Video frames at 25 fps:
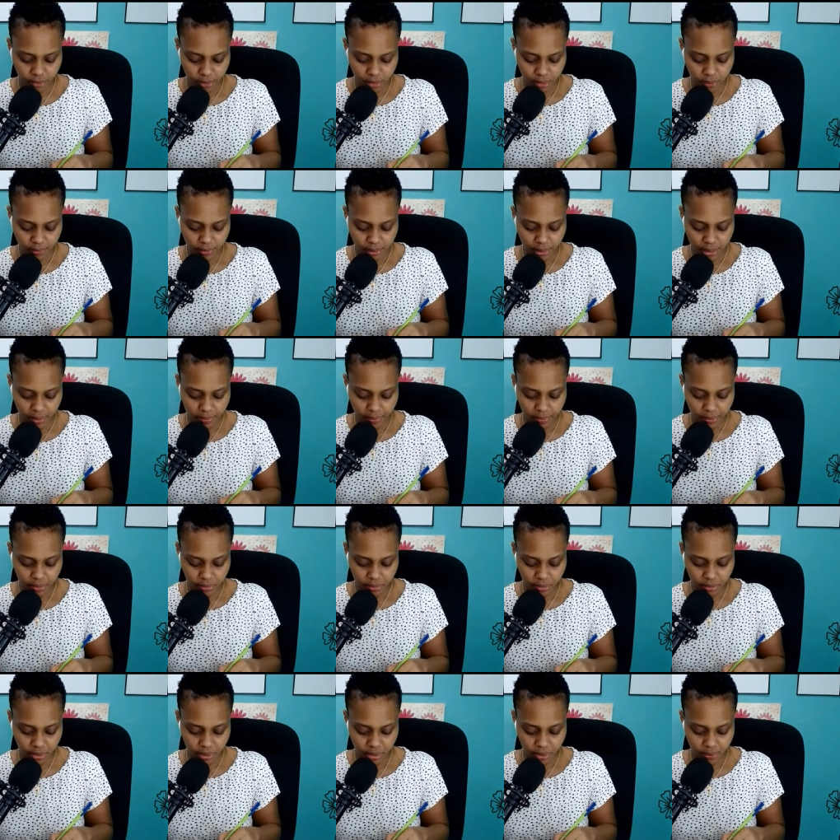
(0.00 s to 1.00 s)
Sometimes
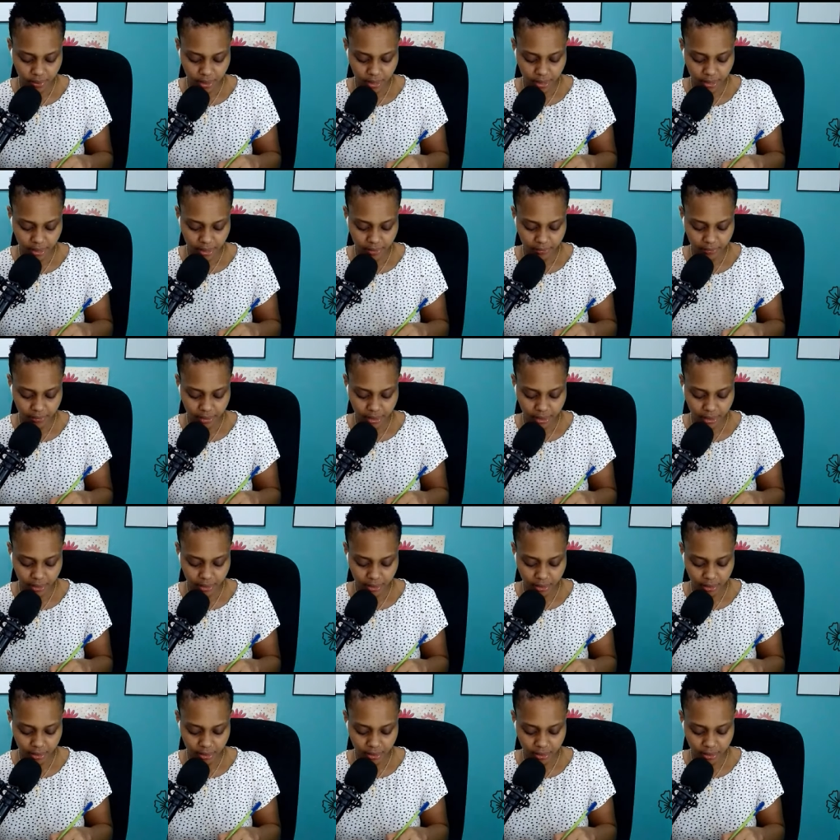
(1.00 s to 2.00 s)
you would see my
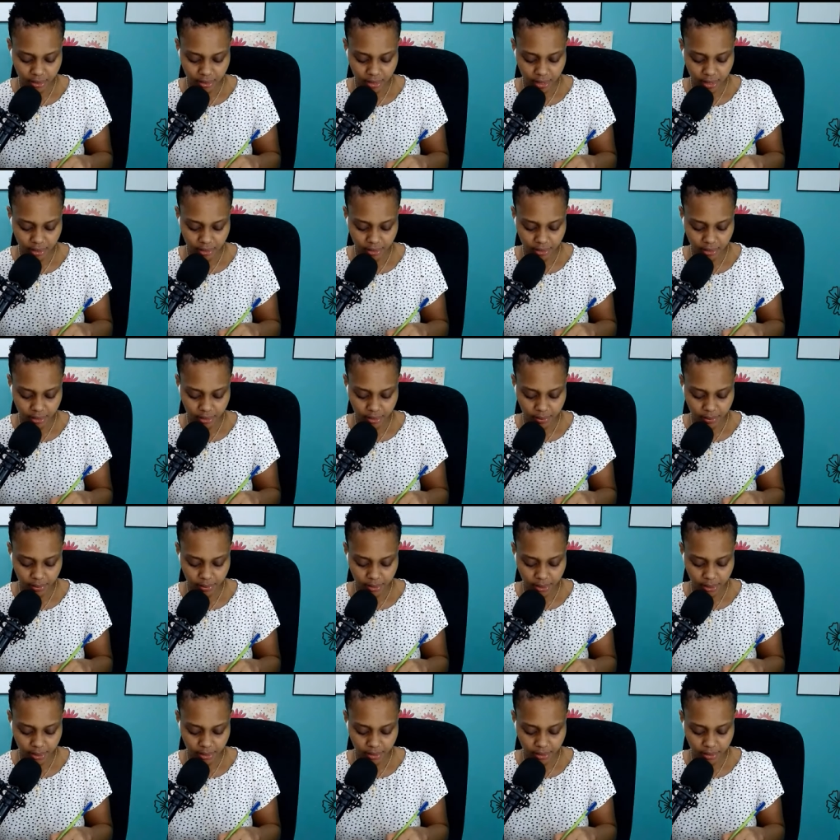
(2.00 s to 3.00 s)
left-handedness acting up,
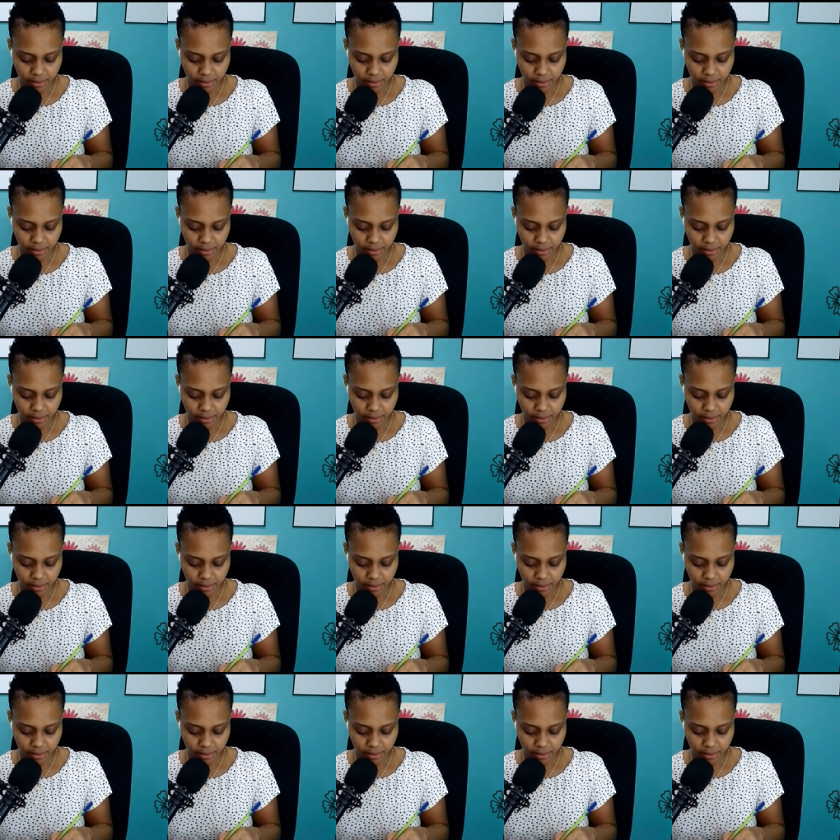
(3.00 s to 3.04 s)
right?